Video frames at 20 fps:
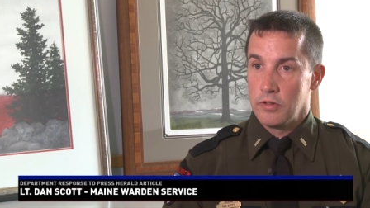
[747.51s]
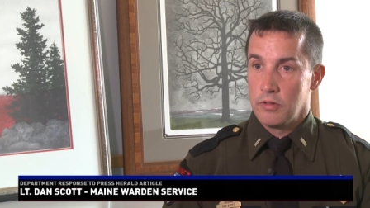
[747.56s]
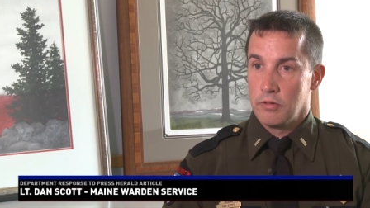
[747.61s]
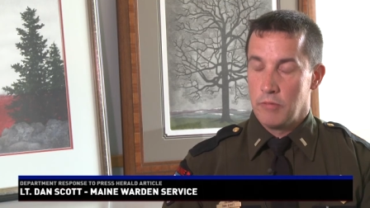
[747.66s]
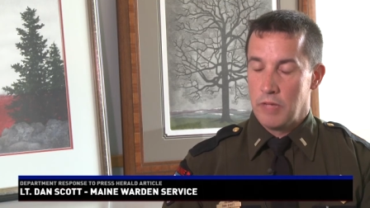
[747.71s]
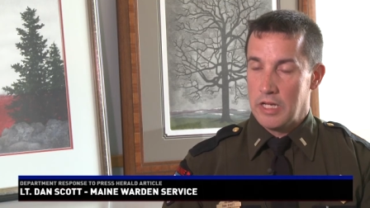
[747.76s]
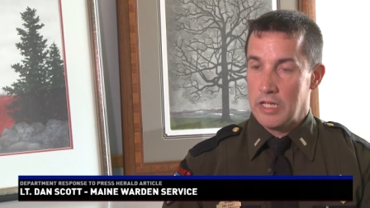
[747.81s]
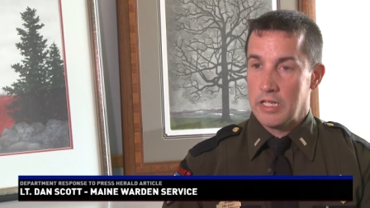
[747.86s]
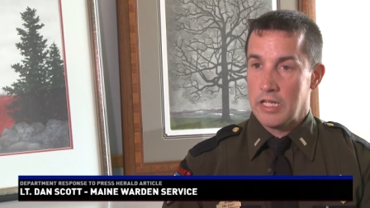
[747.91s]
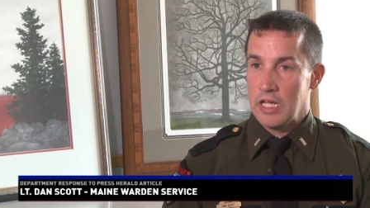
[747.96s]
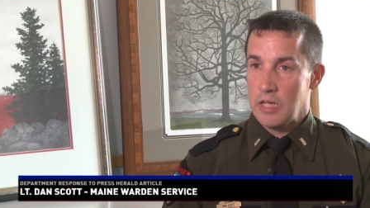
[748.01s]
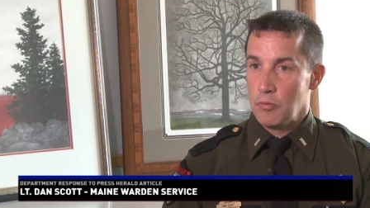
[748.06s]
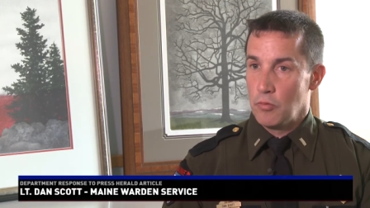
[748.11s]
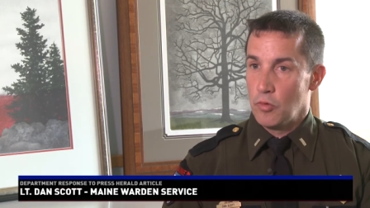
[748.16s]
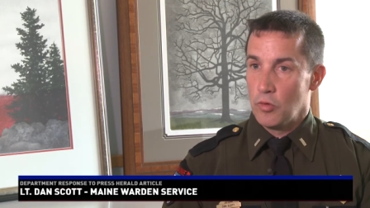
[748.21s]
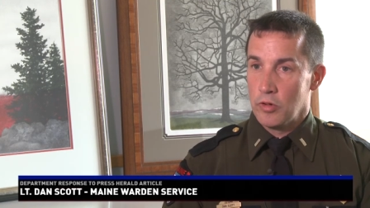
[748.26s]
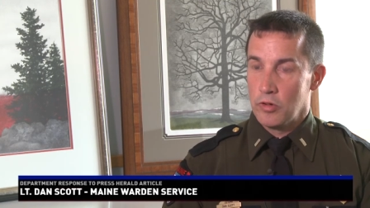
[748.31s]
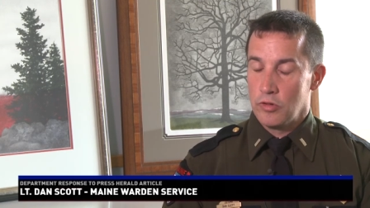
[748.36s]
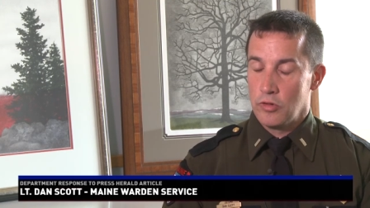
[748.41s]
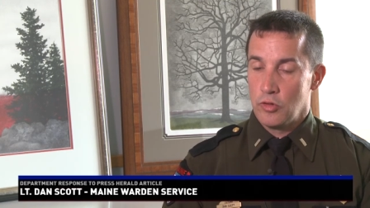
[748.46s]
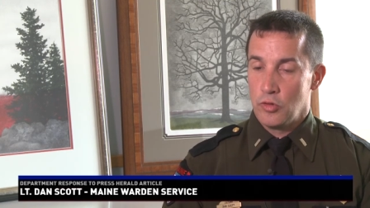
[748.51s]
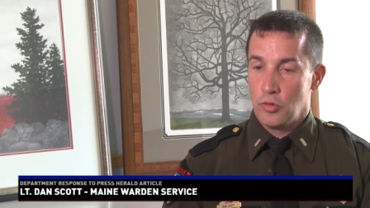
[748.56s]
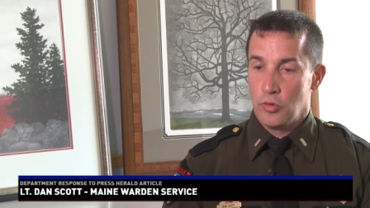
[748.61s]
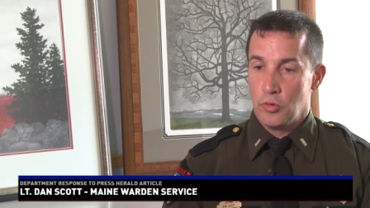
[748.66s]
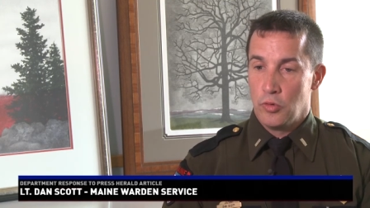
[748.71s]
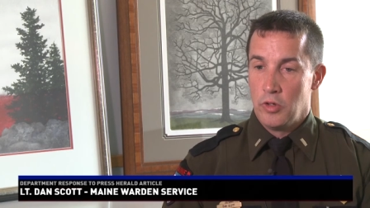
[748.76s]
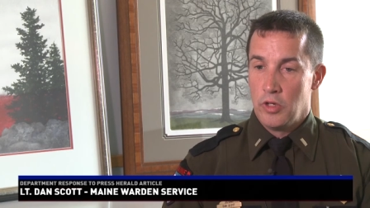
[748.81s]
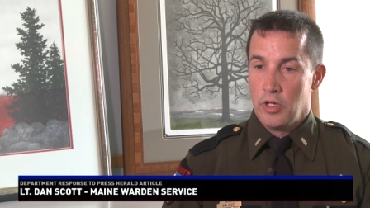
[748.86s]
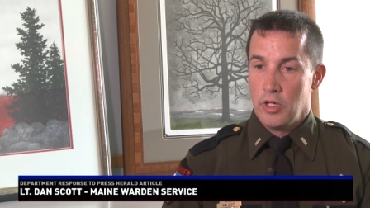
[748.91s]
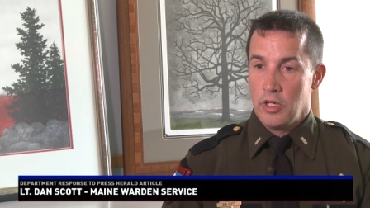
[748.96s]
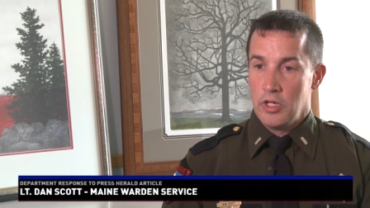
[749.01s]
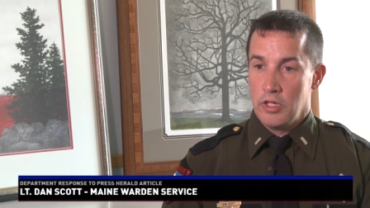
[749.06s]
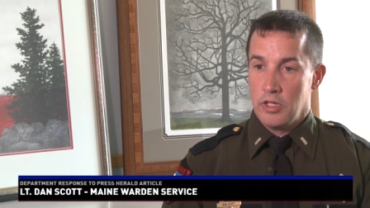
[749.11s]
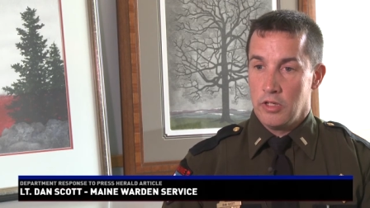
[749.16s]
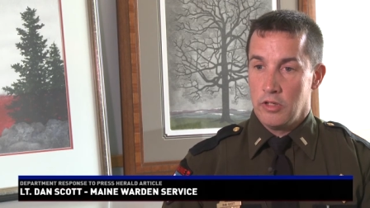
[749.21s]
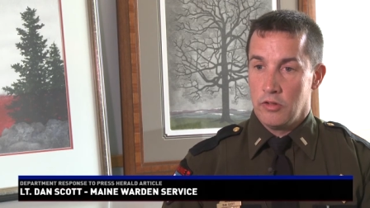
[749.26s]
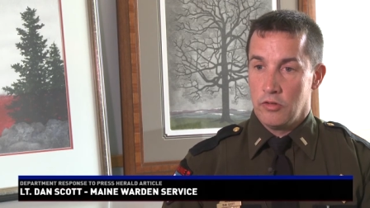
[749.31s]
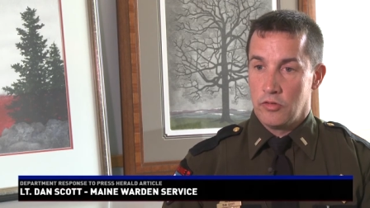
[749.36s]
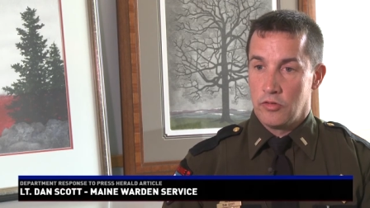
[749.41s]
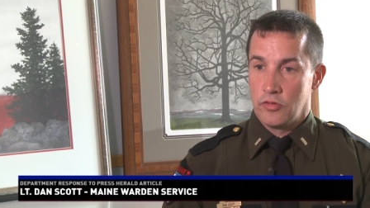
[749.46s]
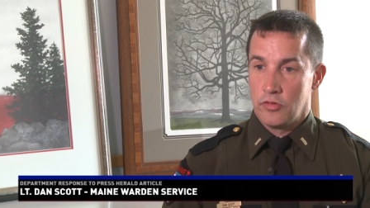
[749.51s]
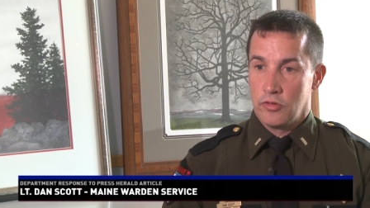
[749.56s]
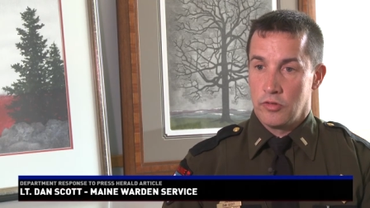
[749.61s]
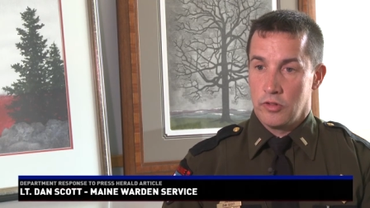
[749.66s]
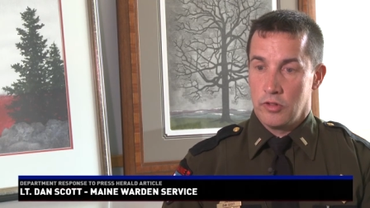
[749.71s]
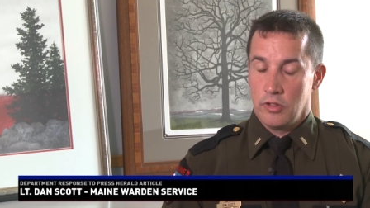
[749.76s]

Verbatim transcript: Maine game warden who is,